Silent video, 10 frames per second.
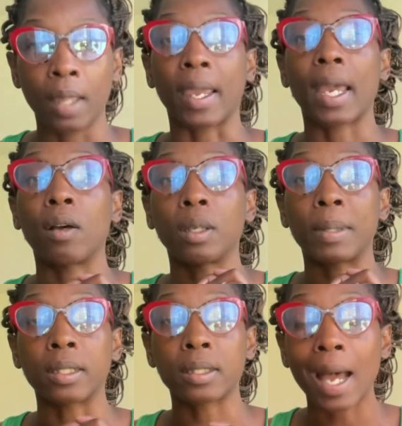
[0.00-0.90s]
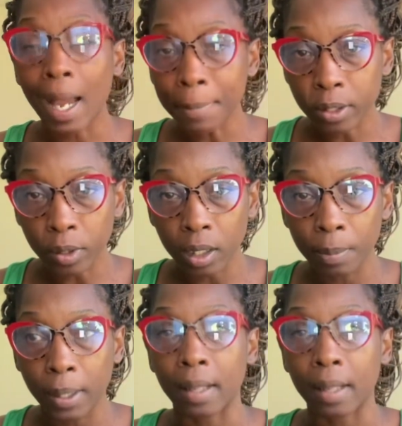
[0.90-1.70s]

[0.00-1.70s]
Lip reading: They had only been top scrubbed,